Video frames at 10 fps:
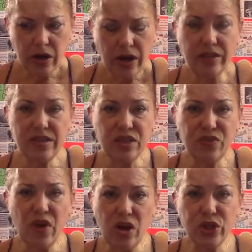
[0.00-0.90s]

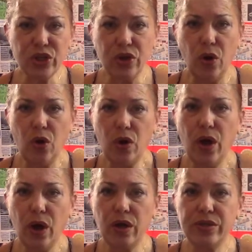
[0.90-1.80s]
dysfunctional
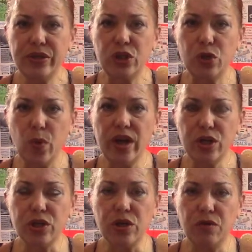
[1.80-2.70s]

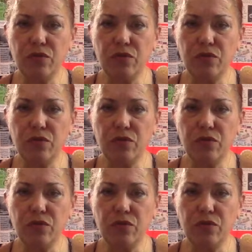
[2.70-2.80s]
situation